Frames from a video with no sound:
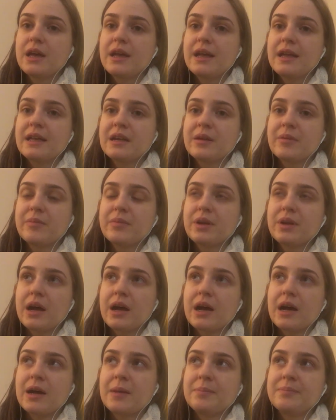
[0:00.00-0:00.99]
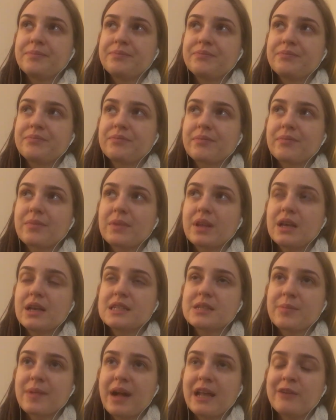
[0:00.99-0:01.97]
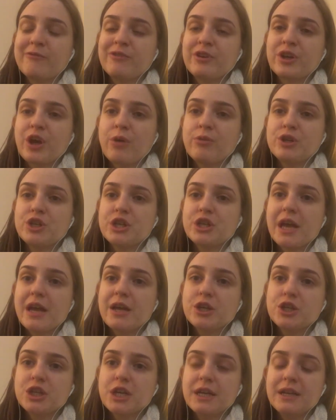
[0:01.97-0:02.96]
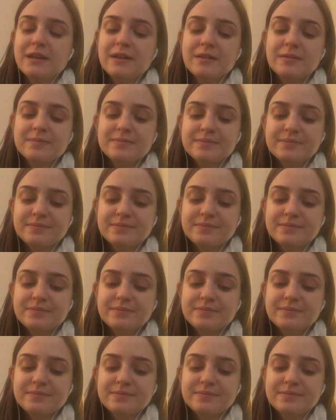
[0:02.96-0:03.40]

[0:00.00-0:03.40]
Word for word: in a, um, some kind of negotiation,